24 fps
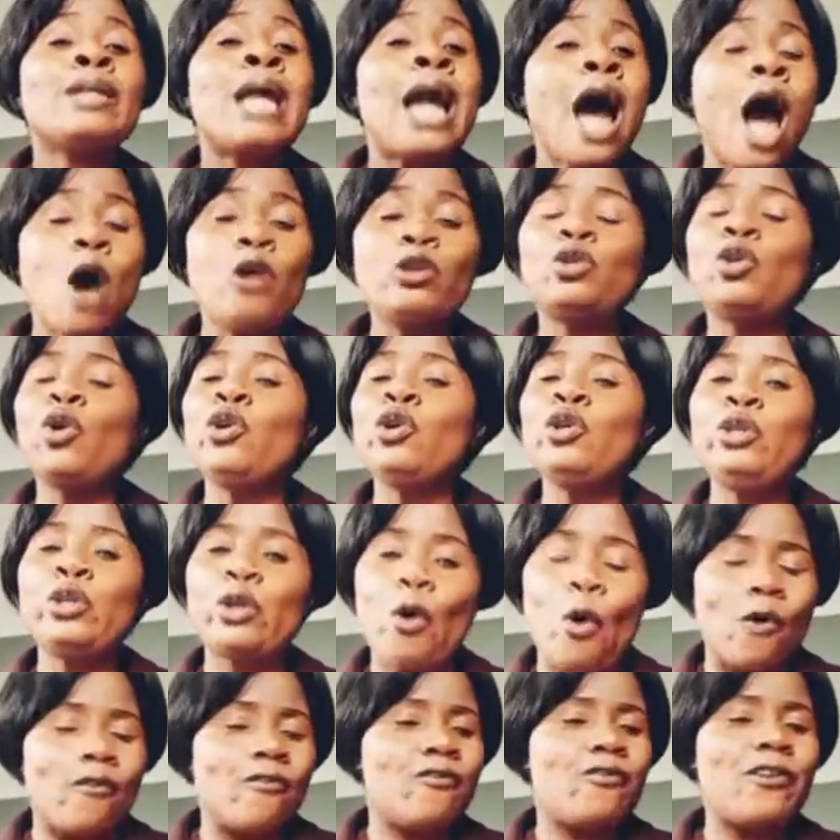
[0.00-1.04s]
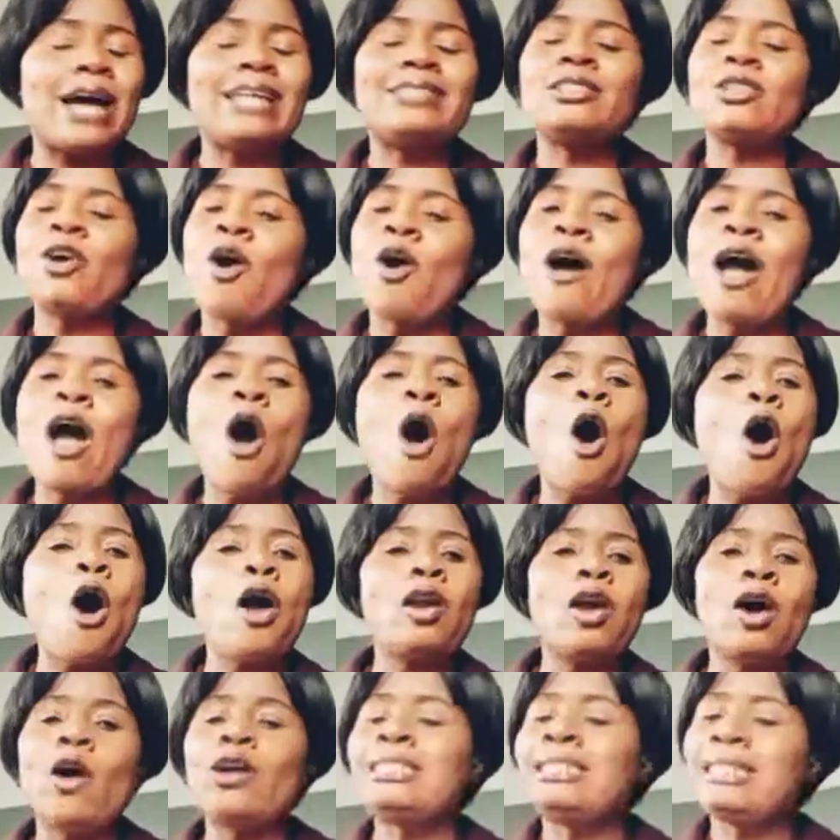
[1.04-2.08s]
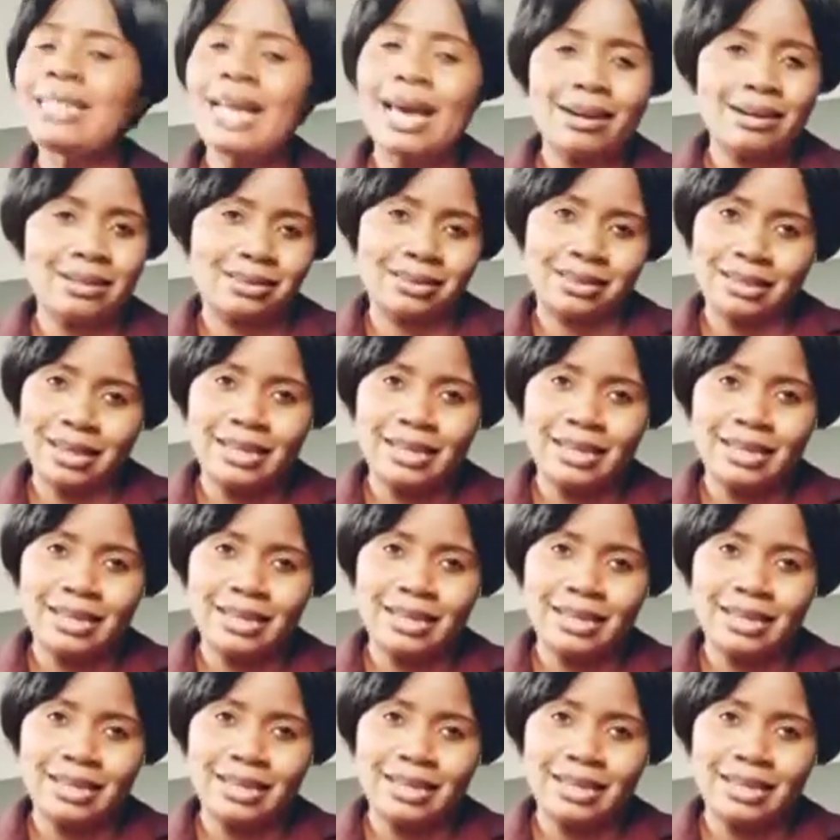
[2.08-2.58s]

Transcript: how to convert all ordinary